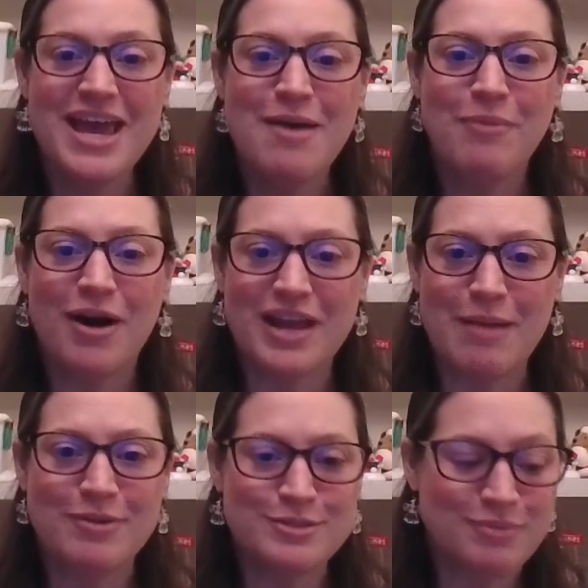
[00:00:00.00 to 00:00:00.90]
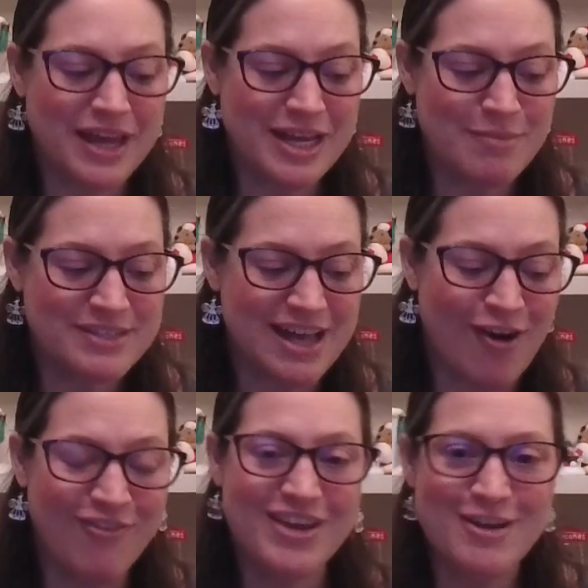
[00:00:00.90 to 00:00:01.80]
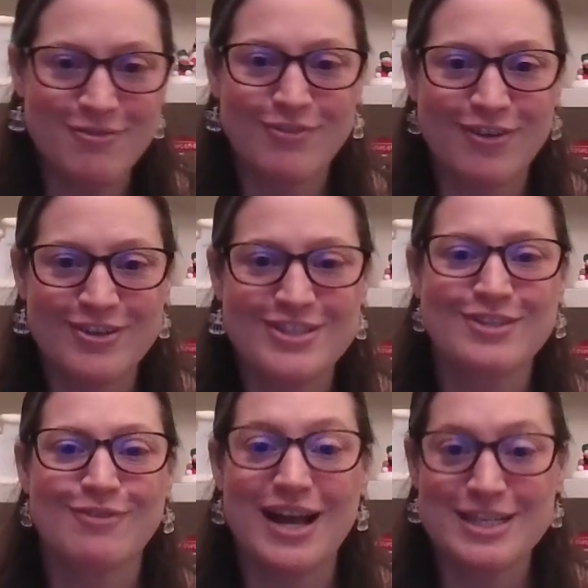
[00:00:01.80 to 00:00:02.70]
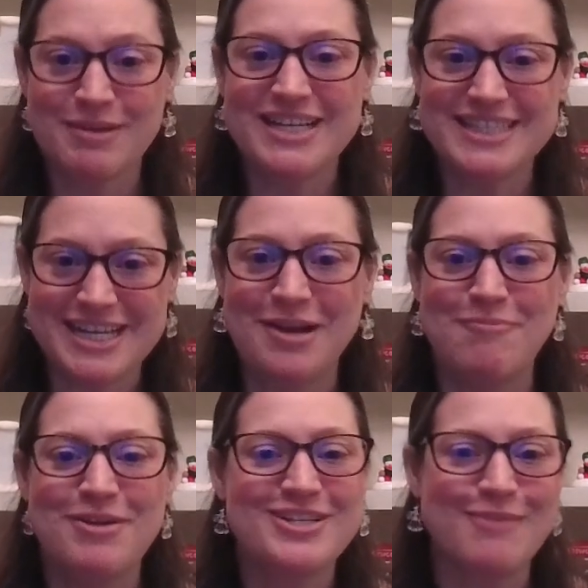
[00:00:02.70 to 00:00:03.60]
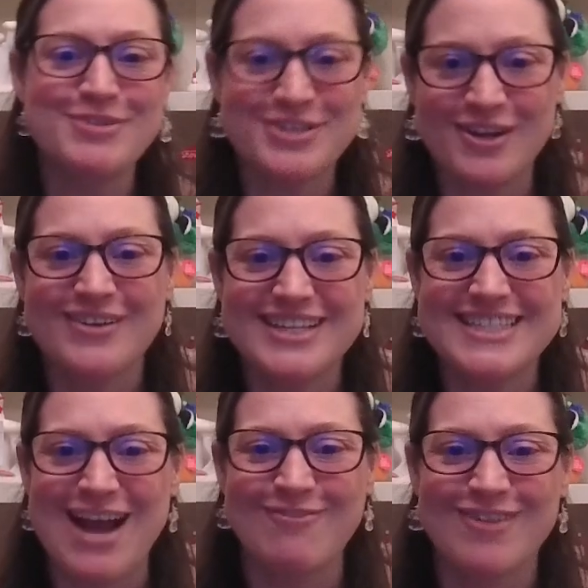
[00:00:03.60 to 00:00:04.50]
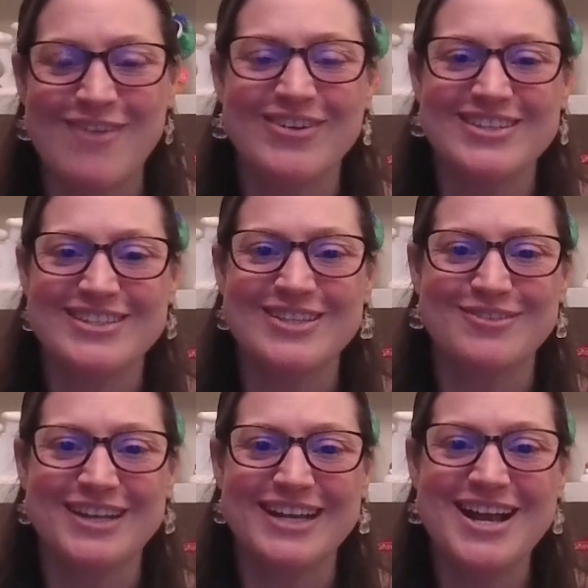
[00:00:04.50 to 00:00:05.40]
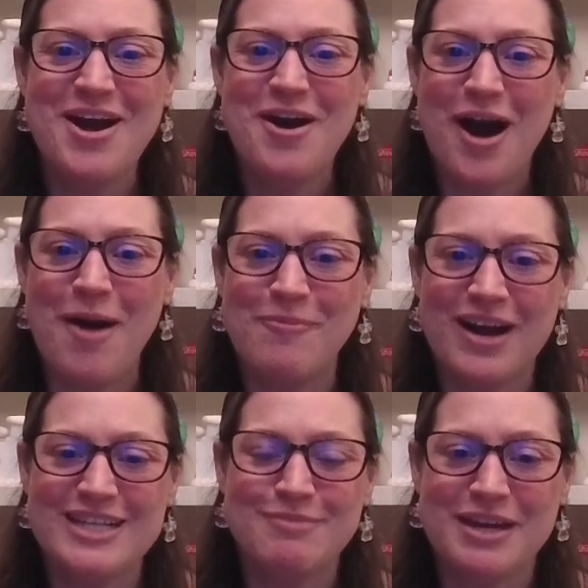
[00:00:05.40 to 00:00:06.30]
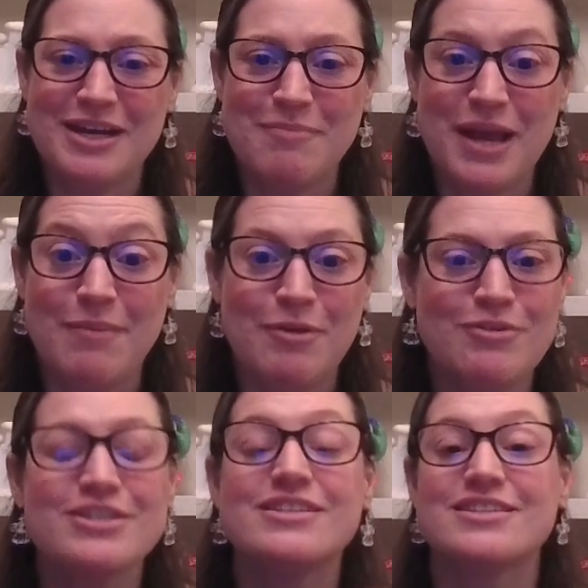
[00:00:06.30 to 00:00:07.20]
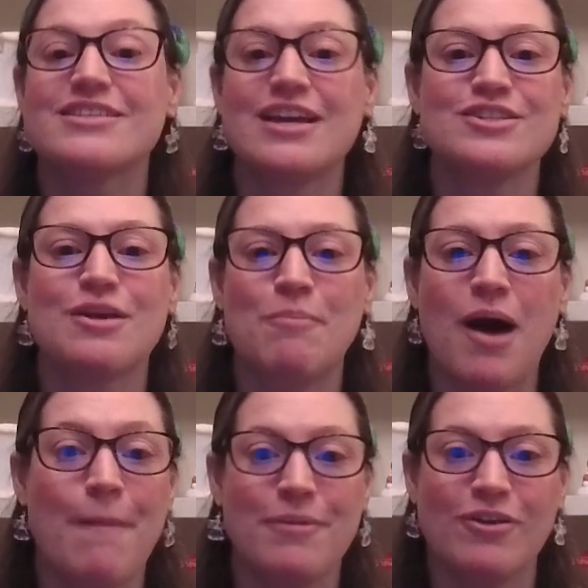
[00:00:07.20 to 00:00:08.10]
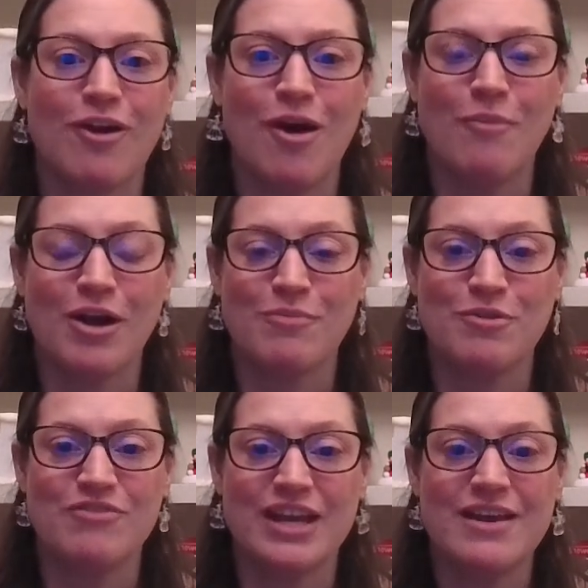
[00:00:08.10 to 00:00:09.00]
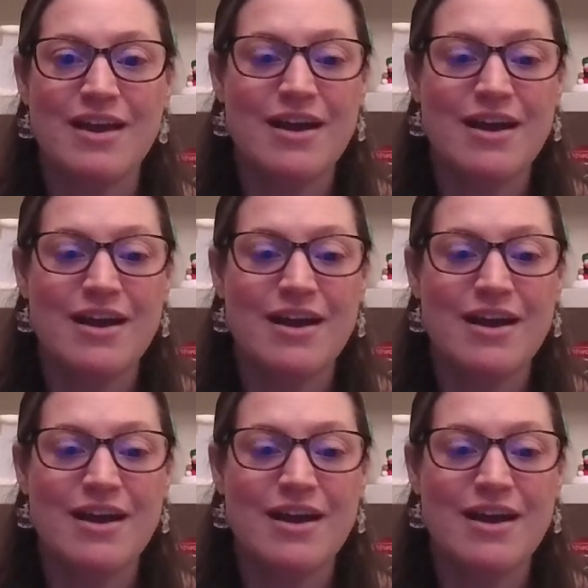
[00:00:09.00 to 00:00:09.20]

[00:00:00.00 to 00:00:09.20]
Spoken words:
Paul Campbell is playing himself. He refers to the wise men as him, which I'm sure is that reference to Three Wise Men and a Baby, which is such a popular Hallmark movie.